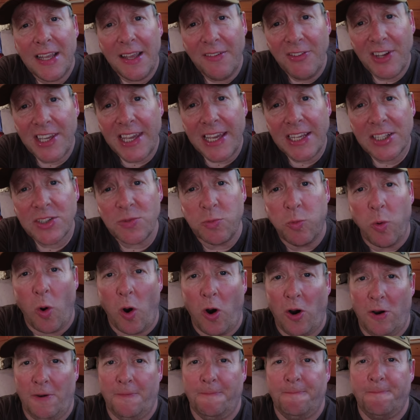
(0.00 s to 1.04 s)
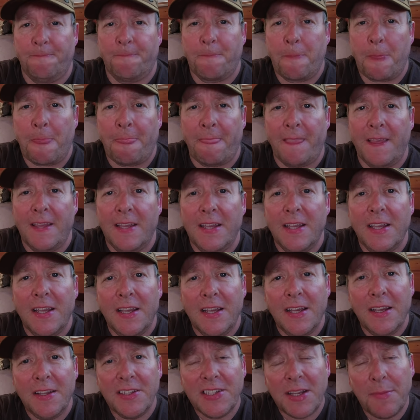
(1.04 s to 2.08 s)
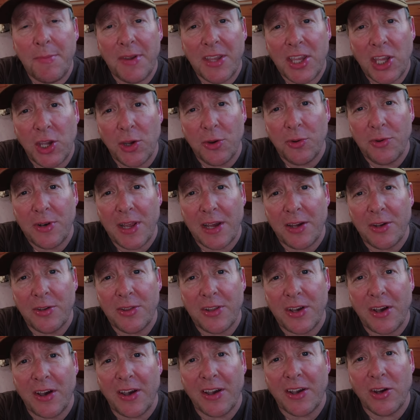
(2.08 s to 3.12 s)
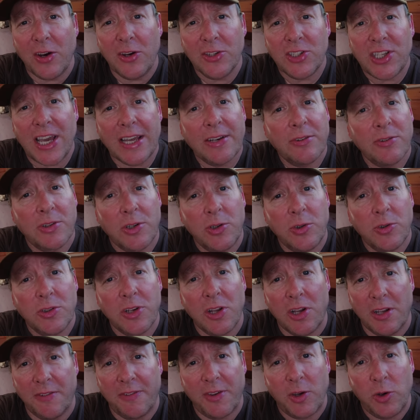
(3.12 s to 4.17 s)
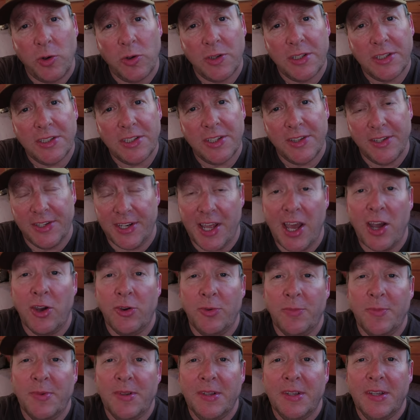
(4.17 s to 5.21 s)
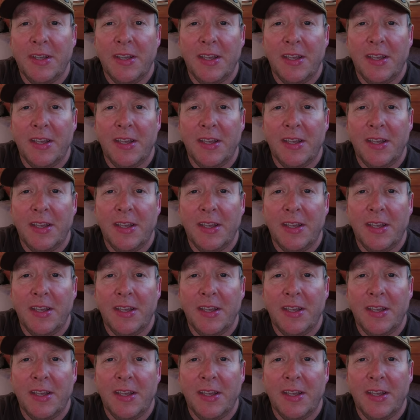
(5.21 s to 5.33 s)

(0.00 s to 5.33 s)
Have a guess what? Some of you know that I've got a channel called Life According to the Gnome.